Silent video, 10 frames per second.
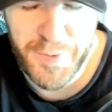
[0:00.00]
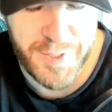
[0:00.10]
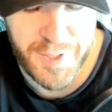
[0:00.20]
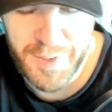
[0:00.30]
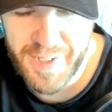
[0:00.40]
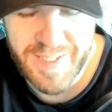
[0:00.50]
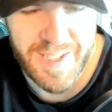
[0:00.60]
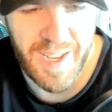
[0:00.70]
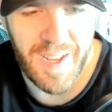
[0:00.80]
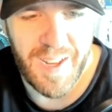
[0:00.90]
the food
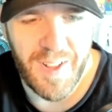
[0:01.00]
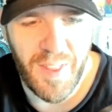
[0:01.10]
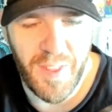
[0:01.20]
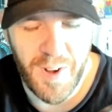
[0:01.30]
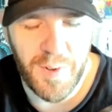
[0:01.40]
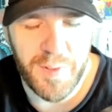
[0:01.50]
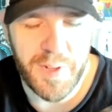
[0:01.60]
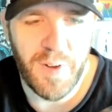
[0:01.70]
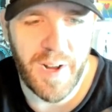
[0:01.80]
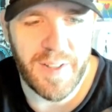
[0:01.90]
tokens. They're
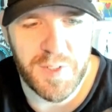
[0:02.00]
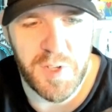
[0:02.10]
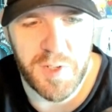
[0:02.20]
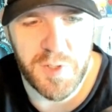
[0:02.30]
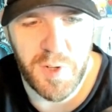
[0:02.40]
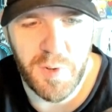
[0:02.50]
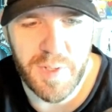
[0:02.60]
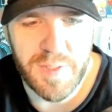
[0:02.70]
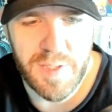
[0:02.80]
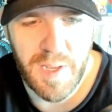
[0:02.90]
only creating the treasure
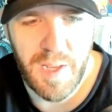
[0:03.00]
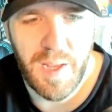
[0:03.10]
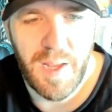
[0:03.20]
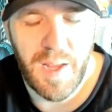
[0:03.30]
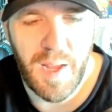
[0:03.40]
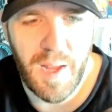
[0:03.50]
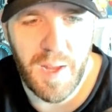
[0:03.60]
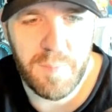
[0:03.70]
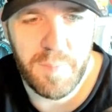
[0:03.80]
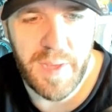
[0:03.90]
tokens.
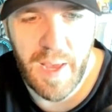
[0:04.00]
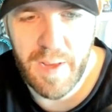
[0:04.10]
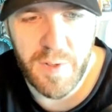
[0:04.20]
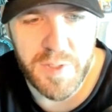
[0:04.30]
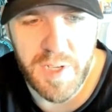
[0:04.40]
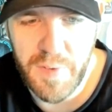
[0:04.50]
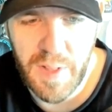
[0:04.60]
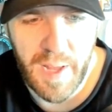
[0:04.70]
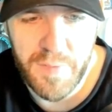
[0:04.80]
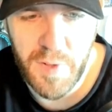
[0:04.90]
Yeah, it goes in every
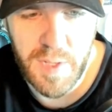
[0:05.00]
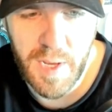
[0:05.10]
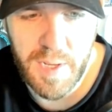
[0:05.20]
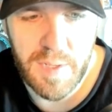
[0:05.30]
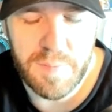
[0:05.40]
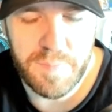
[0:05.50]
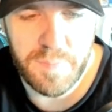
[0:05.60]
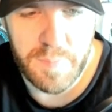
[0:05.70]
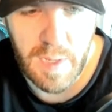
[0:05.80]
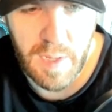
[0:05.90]
landfall deck.
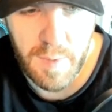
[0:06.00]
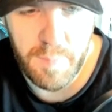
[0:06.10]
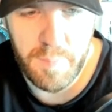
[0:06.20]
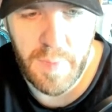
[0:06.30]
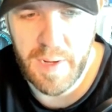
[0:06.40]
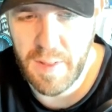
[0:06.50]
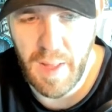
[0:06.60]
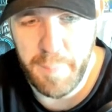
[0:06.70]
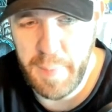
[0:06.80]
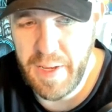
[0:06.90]

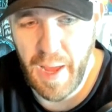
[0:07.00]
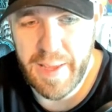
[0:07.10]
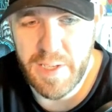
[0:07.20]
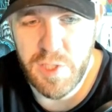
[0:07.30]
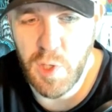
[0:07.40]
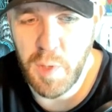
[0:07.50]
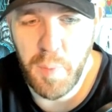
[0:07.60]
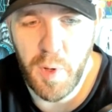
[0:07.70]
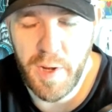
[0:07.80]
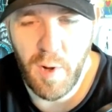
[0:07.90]
I guess you could
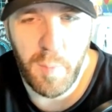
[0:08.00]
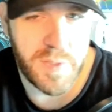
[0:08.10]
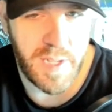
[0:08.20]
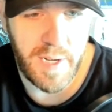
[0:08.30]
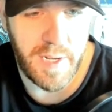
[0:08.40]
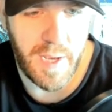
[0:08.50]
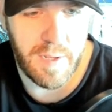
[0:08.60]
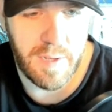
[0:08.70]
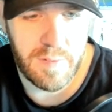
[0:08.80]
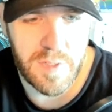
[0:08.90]
put it in almost any
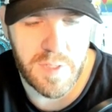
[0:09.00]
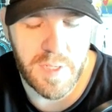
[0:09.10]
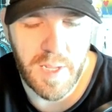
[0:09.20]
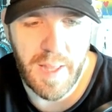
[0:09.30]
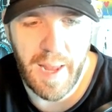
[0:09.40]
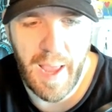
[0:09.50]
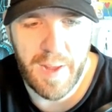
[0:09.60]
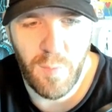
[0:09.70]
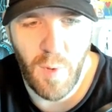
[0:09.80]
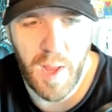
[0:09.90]
deck just to get that
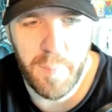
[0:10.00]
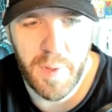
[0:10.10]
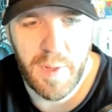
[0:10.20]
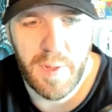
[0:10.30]
added ramp.